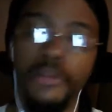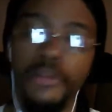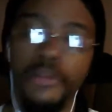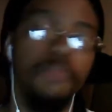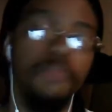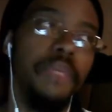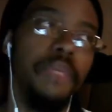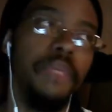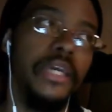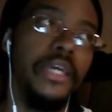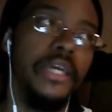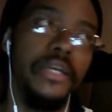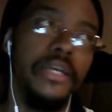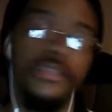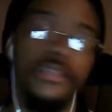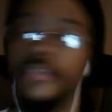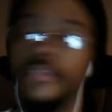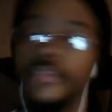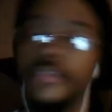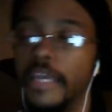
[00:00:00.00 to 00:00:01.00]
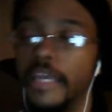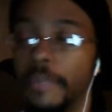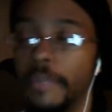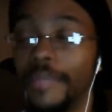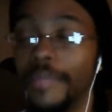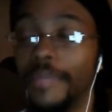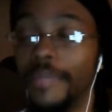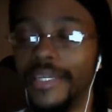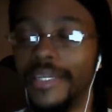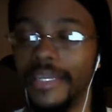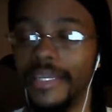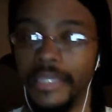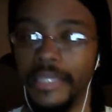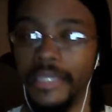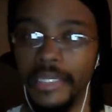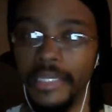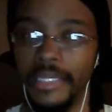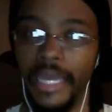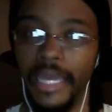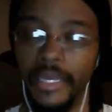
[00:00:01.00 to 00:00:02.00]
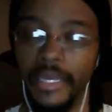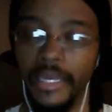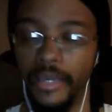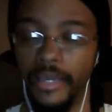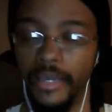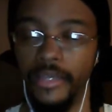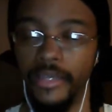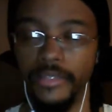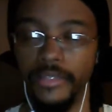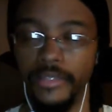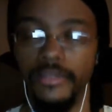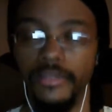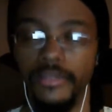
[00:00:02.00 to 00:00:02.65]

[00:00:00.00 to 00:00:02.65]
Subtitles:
because the same people that didn't like us